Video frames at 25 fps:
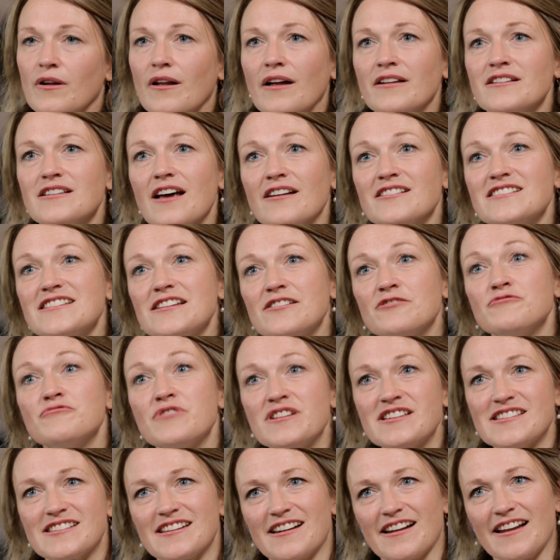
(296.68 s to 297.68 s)
And, until
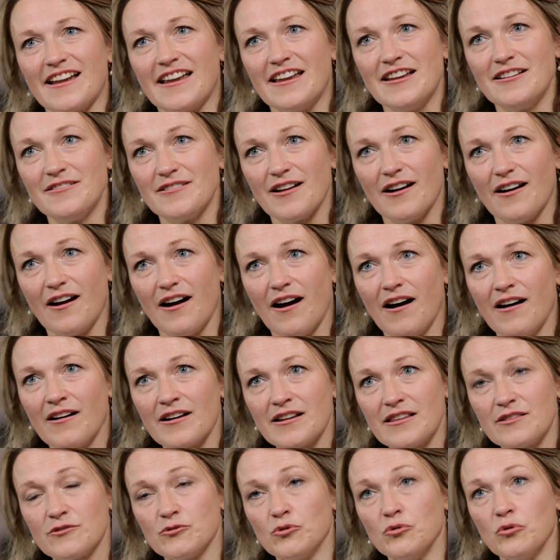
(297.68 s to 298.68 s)
recently,
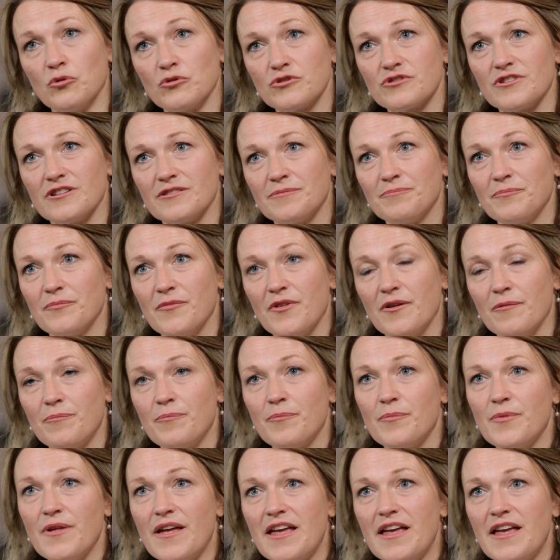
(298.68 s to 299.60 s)
I thought that the,